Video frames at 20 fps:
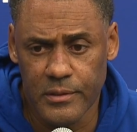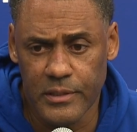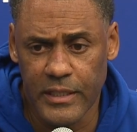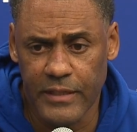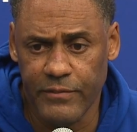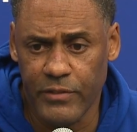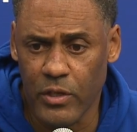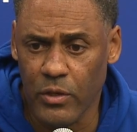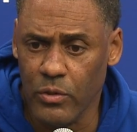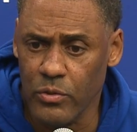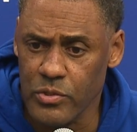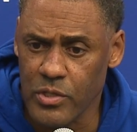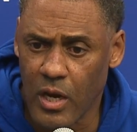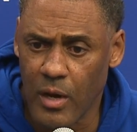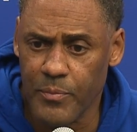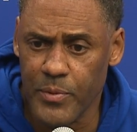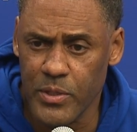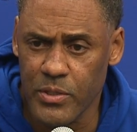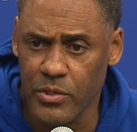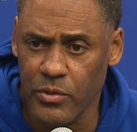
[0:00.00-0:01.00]
if those
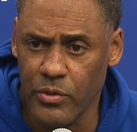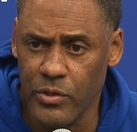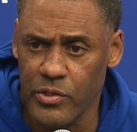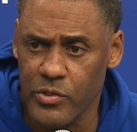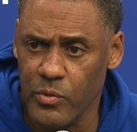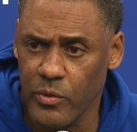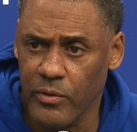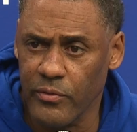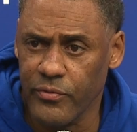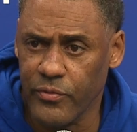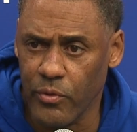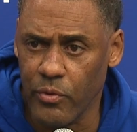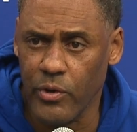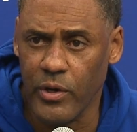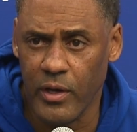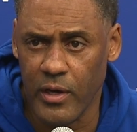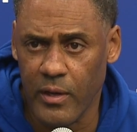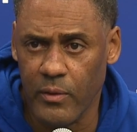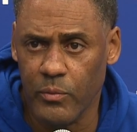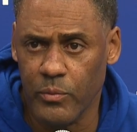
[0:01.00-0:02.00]
opportunities were
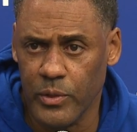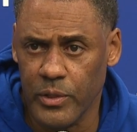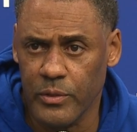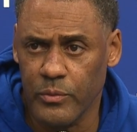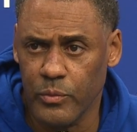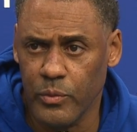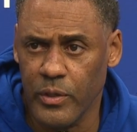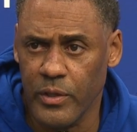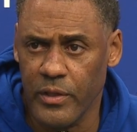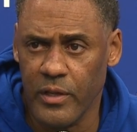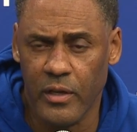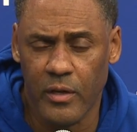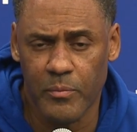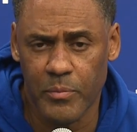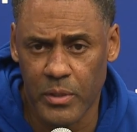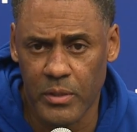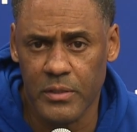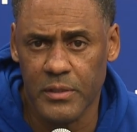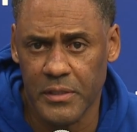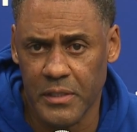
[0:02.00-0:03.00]
afforded, that we're there.
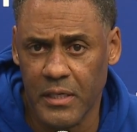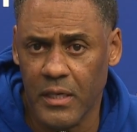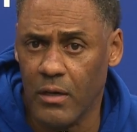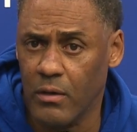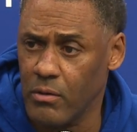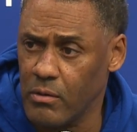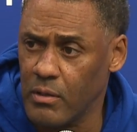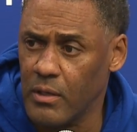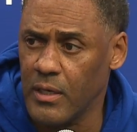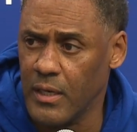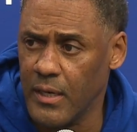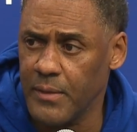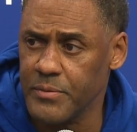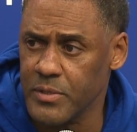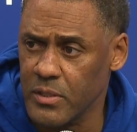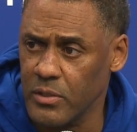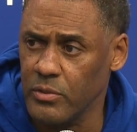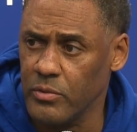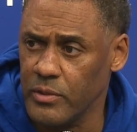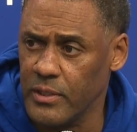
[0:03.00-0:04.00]
But no,
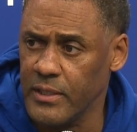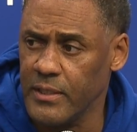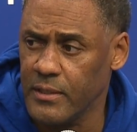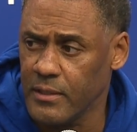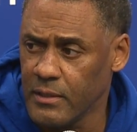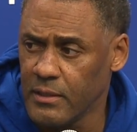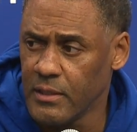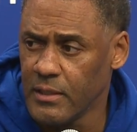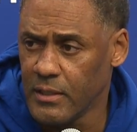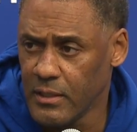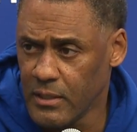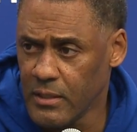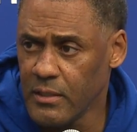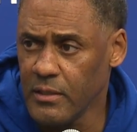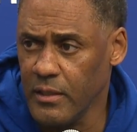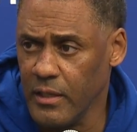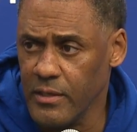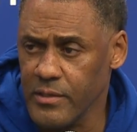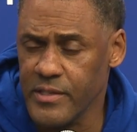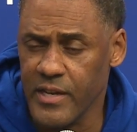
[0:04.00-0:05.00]
absolutely,
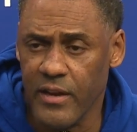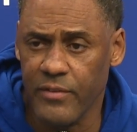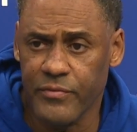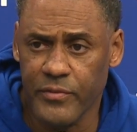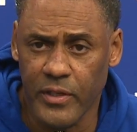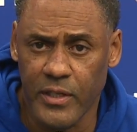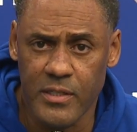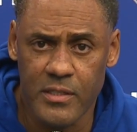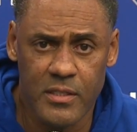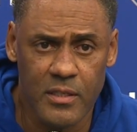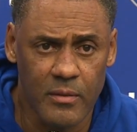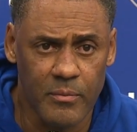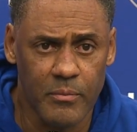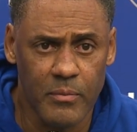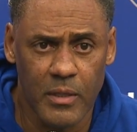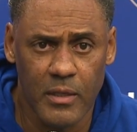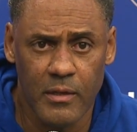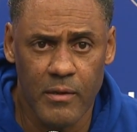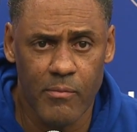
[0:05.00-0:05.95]
definitely some,